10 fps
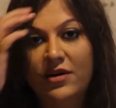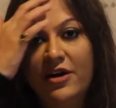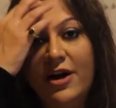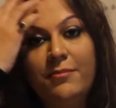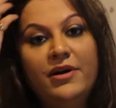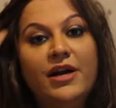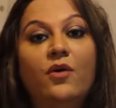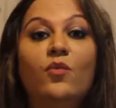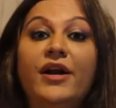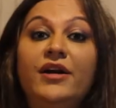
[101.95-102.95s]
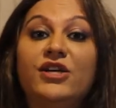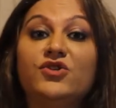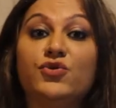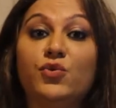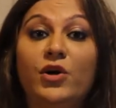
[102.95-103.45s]
Now number 1
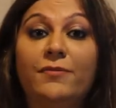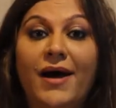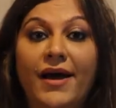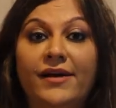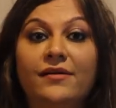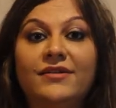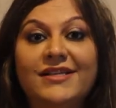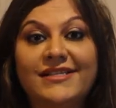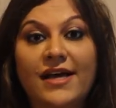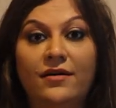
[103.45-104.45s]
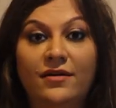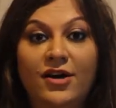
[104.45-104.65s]
is ruled by the sun.